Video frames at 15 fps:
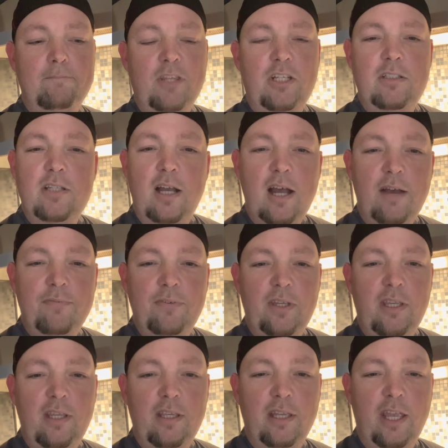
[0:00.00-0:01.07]

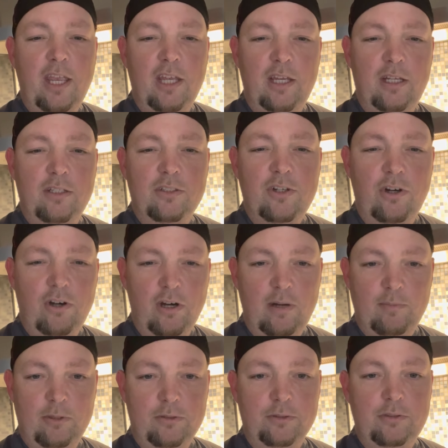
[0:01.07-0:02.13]
toffee, and
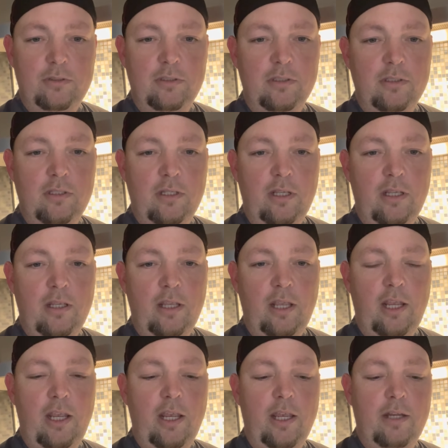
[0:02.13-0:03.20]
caramels.
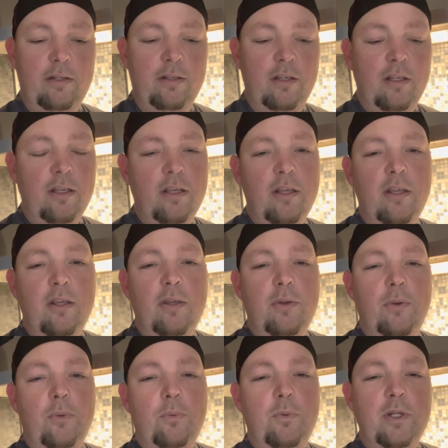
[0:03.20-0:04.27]
And
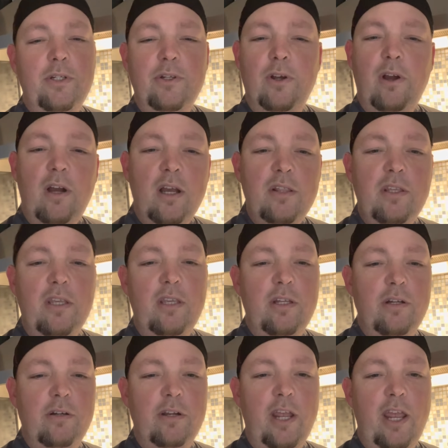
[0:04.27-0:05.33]
when you're on the
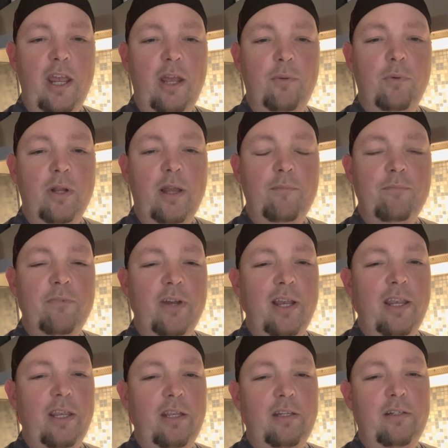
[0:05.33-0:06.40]
internet, what I'm
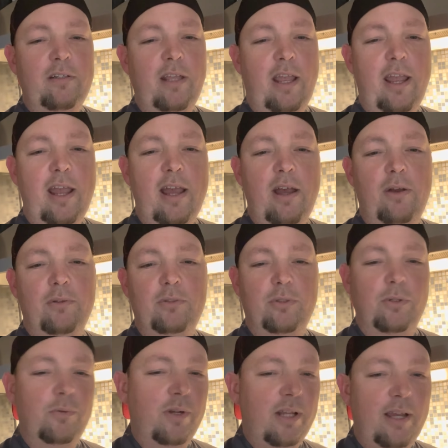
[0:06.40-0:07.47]
finding out,
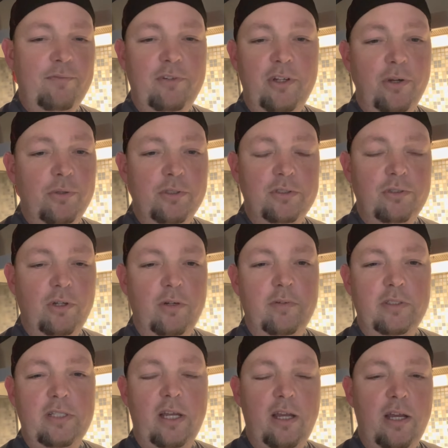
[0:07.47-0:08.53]
or what I've noticed
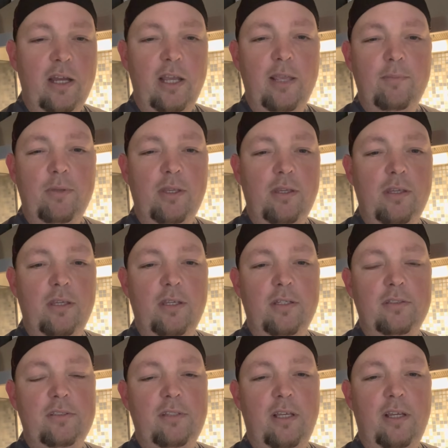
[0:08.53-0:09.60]
over time,
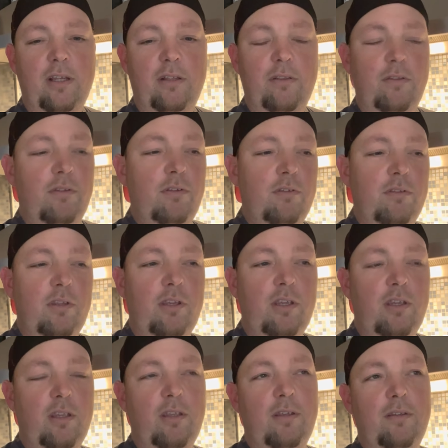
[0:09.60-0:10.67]
is that
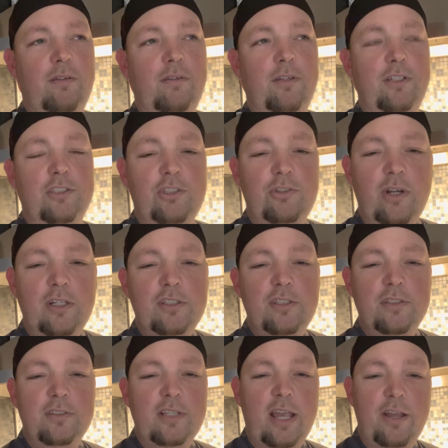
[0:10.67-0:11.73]
the
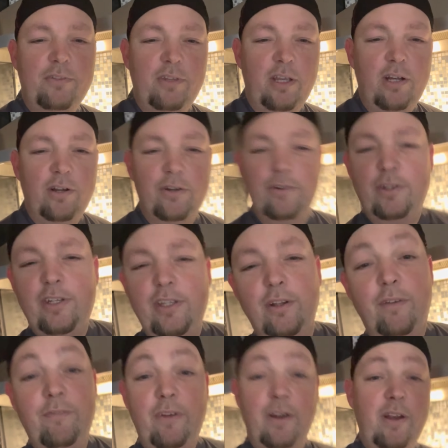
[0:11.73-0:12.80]
instructions out there are
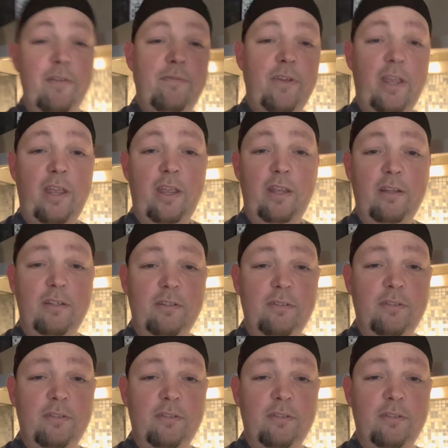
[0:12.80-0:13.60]
either very vague